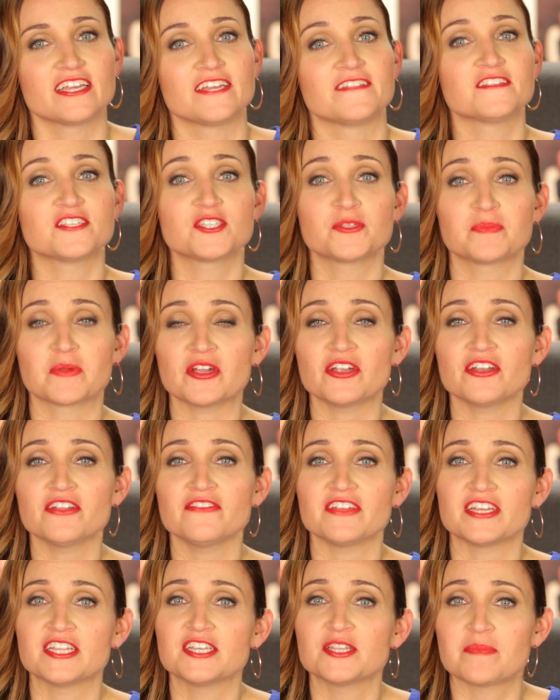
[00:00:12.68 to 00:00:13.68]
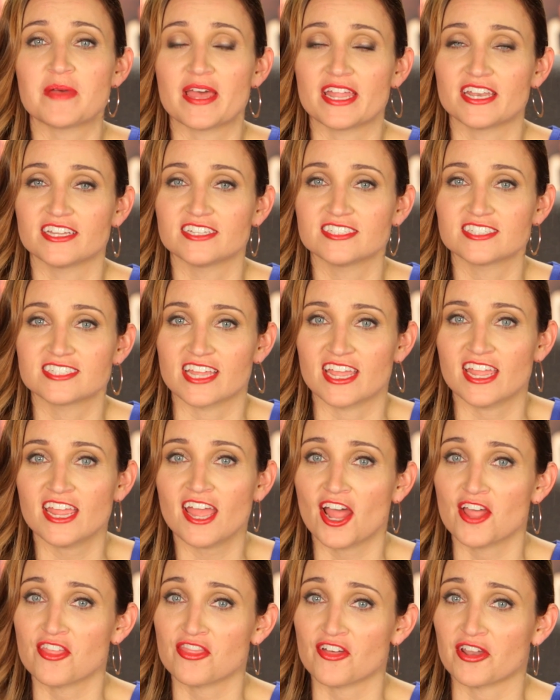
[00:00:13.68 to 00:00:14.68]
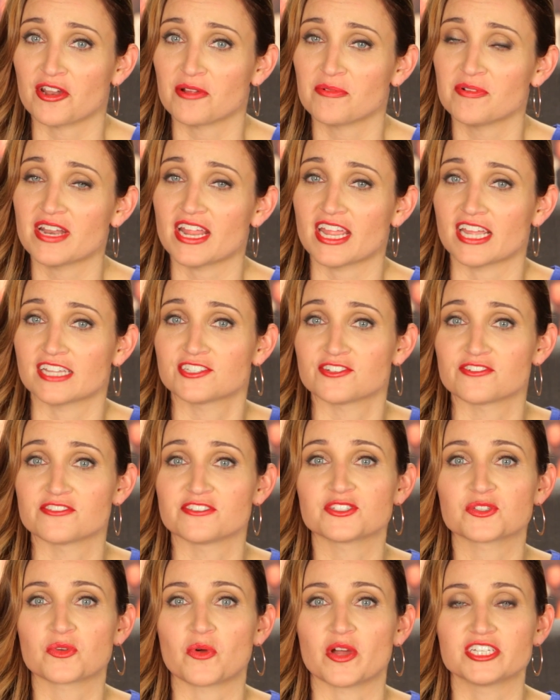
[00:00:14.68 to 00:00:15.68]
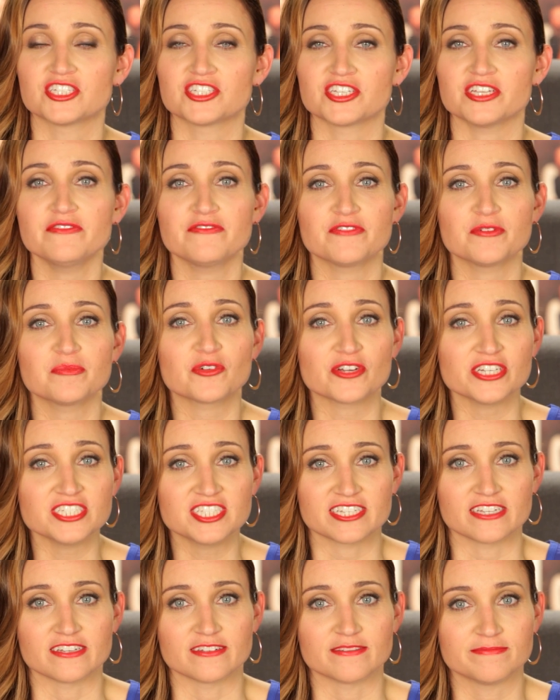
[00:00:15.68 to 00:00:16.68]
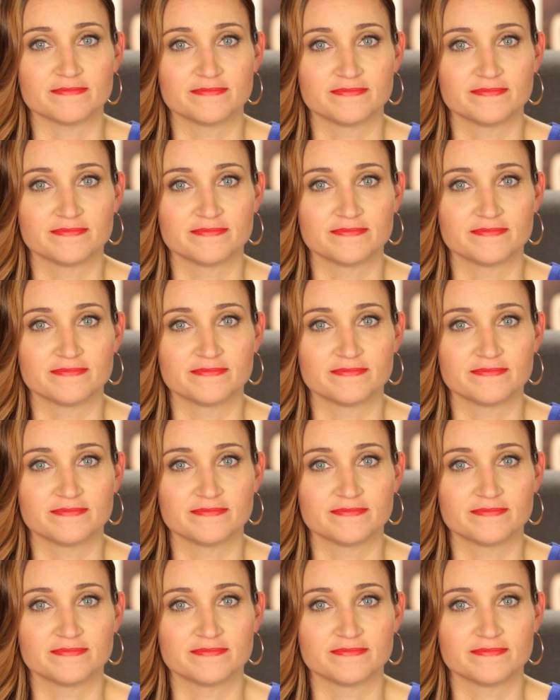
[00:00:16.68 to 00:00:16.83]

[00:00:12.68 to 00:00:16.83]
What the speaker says: In the spirit of Independence Day, I thought I would answer this question from Kristen.